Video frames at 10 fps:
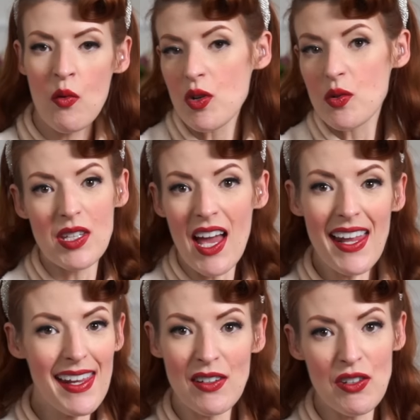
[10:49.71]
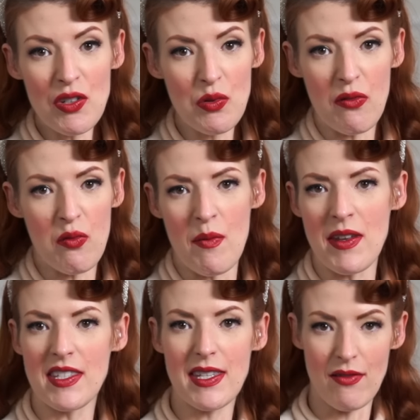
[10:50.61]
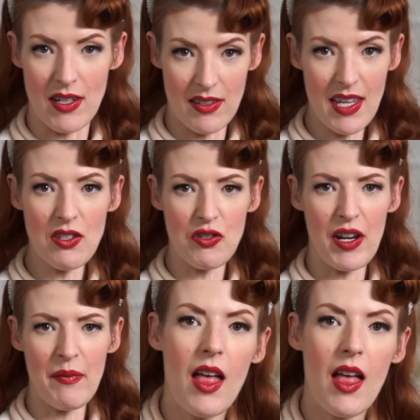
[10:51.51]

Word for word: which was highly unusual for women in the 17th century.